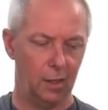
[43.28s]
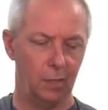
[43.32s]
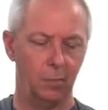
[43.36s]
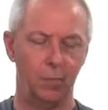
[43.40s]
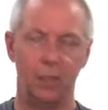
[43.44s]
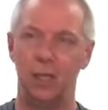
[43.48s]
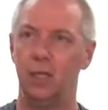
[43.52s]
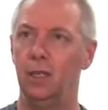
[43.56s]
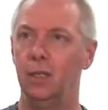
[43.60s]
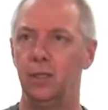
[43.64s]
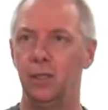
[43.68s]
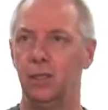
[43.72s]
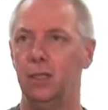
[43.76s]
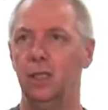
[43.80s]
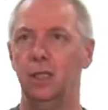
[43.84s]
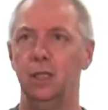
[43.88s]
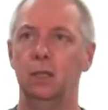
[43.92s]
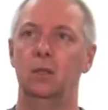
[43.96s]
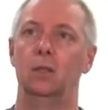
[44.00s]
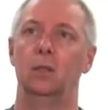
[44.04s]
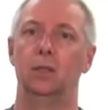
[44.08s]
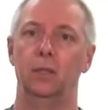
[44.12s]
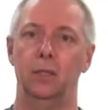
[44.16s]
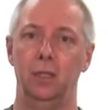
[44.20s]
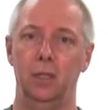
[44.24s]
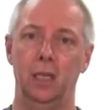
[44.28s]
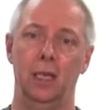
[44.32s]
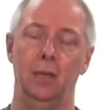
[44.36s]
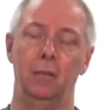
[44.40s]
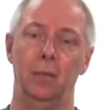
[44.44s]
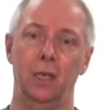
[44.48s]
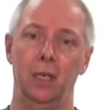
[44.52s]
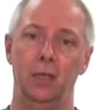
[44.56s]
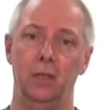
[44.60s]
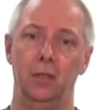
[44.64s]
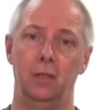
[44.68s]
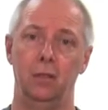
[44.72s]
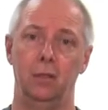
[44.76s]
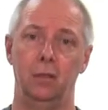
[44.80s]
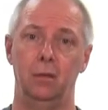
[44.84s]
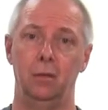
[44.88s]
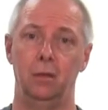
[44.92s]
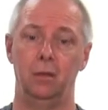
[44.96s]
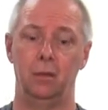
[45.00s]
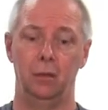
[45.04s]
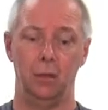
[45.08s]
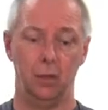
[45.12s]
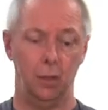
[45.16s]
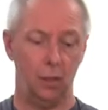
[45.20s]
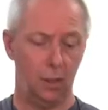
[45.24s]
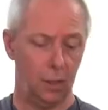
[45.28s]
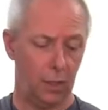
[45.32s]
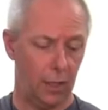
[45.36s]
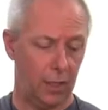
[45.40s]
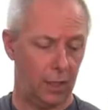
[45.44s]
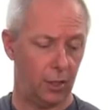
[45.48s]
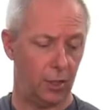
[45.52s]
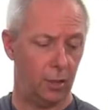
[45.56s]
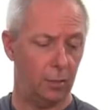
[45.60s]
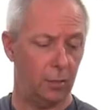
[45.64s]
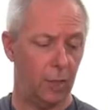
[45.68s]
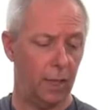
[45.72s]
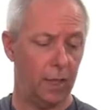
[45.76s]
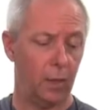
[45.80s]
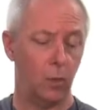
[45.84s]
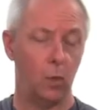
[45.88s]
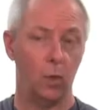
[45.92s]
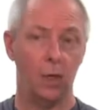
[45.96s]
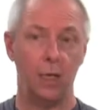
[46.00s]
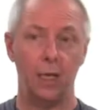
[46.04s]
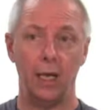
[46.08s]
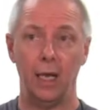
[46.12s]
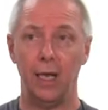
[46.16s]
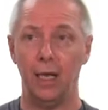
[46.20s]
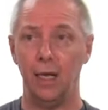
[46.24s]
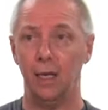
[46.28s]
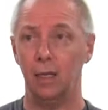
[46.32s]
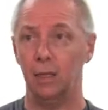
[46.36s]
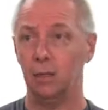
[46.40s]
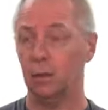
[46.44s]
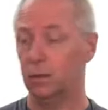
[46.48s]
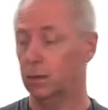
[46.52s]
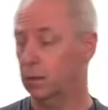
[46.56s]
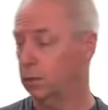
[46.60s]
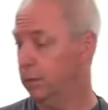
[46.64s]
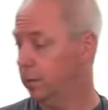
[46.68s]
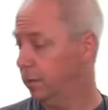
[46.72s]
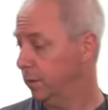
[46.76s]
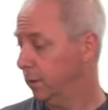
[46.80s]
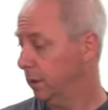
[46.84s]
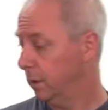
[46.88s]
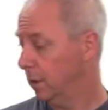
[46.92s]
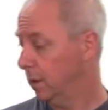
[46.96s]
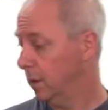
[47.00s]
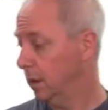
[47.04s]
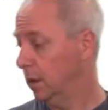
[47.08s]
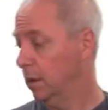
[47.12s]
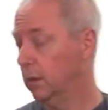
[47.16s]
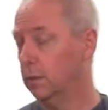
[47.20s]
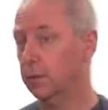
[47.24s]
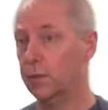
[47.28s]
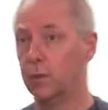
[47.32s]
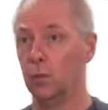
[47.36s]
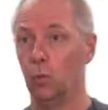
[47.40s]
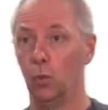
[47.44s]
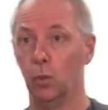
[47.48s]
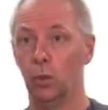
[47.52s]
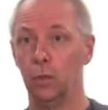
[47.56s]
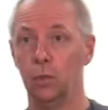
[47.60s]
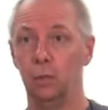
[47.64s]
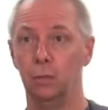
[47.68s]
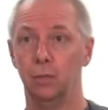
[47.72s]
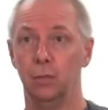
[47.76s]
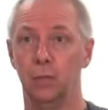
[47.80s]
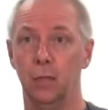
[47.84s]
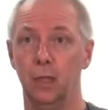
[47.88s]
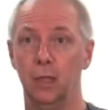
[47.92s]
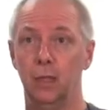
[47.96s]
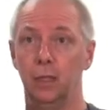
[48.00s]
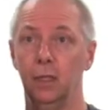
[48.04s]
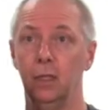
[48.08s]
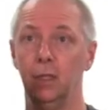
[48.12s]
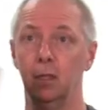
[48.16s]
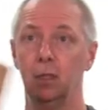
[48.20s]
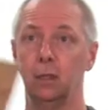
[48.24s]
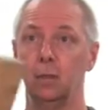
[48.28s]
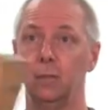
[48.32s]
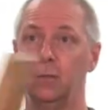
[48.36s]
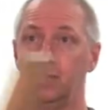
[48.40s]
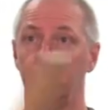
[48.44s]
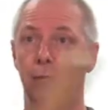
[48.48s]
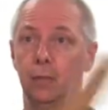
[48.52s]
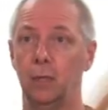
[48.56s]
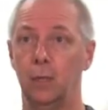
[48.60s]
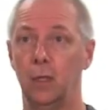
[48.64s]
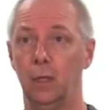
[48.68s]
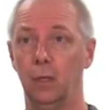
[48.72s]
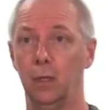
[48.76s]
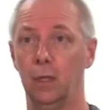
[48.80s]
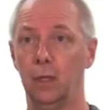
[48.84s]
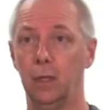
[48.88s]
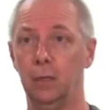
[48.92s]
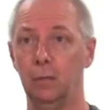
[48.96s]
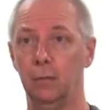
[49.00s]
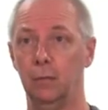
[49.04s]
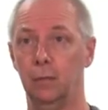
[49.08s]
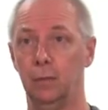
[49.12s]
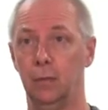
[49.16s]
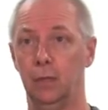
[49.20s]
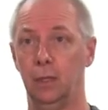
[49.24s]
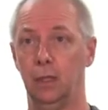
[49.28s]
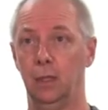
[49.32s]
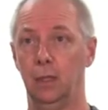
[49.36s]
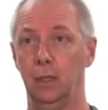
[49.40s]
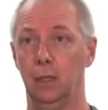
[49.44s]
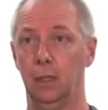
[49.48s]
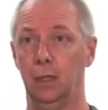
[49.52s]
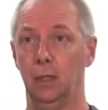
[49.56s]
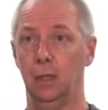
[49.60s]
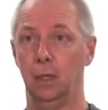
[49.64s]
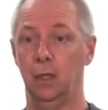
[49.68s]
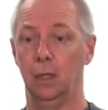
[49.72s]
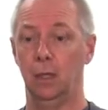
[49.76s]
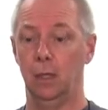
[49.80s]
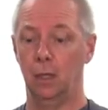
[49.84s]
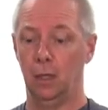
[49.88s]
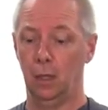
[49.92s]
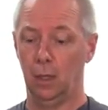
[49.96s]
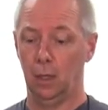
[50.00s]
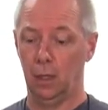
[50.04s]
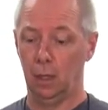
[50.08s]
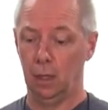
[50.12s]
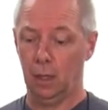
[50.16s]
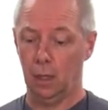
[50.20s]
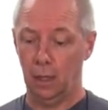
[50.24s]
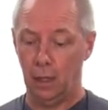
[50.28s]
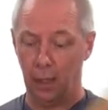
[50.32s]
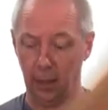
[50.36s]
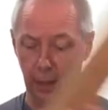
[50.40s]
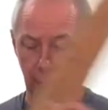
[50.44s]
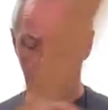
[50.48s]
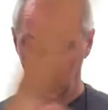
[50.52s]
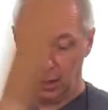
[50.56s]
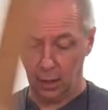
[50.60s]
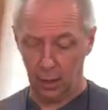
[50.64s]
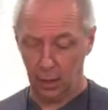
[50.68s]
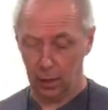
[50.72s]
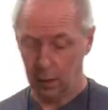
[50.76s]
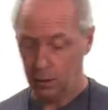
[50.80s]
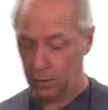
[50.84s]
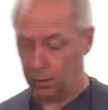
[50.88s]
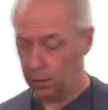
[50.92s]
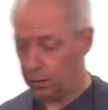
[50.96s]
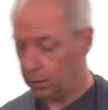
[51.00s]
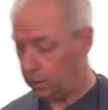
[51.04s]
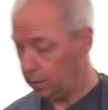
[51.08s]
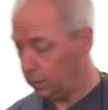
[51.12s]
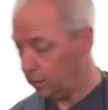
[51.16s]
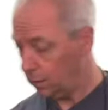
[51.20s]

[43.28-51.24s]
But it doesn't need to cost you that much. You can actually make one out of some wood like this, okay? And